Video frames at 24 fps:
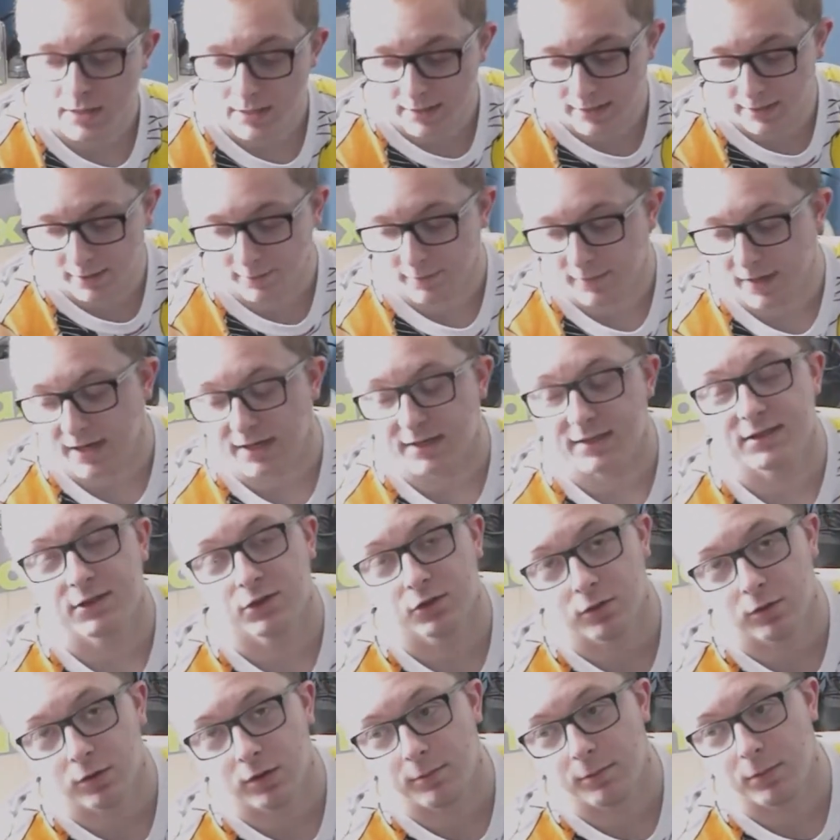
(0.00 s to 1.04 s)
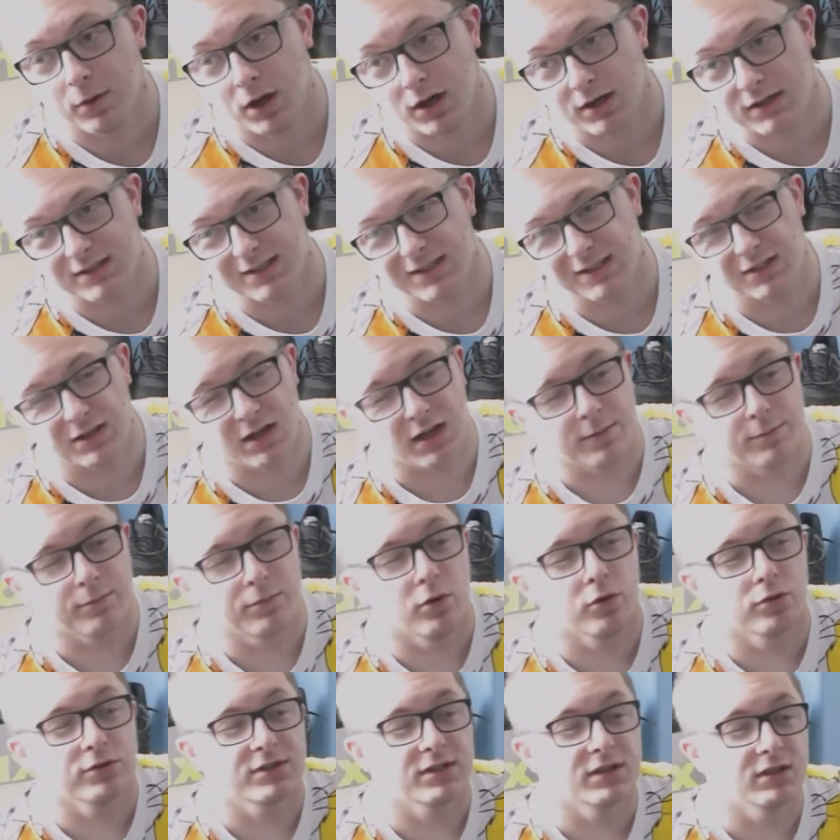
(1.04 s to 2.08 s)
Air Max Zero unboxing that I
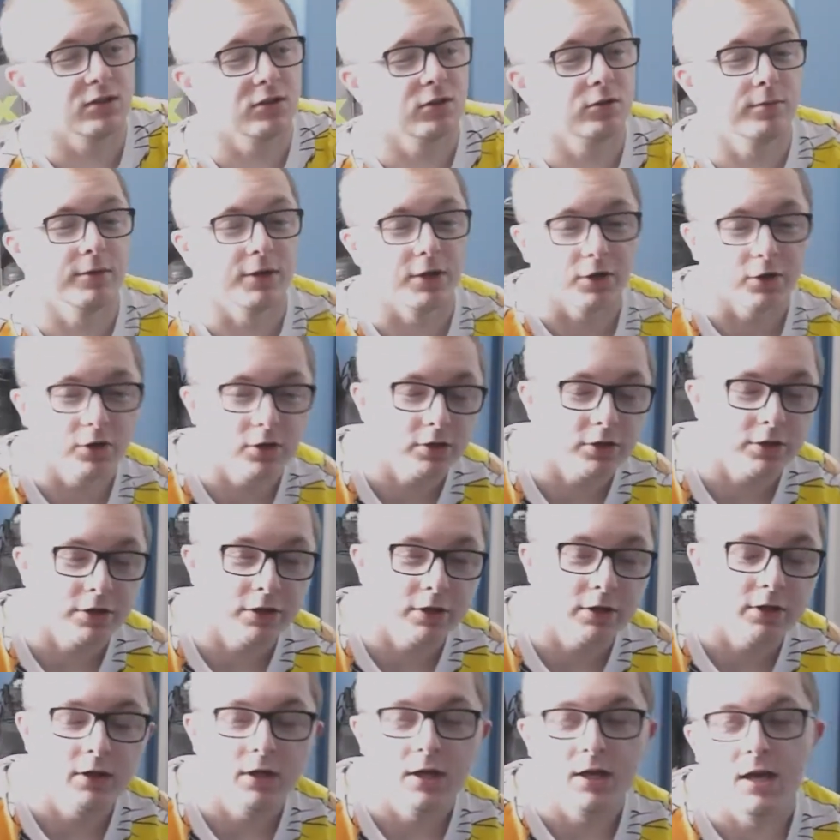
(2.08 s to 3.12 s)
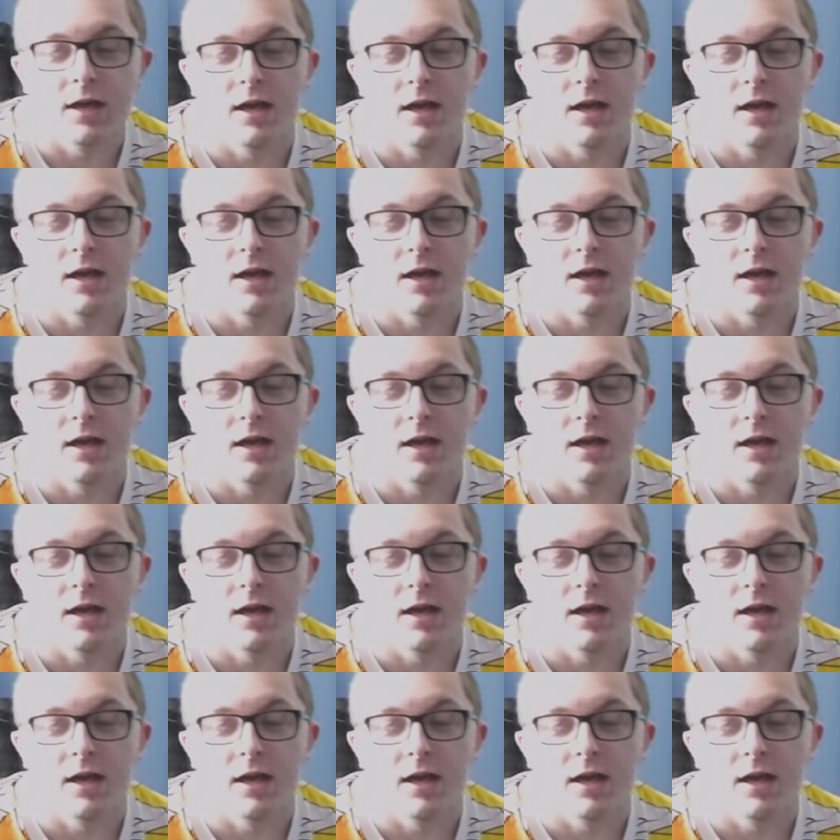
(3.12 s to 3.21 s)
posted a little bit earlier.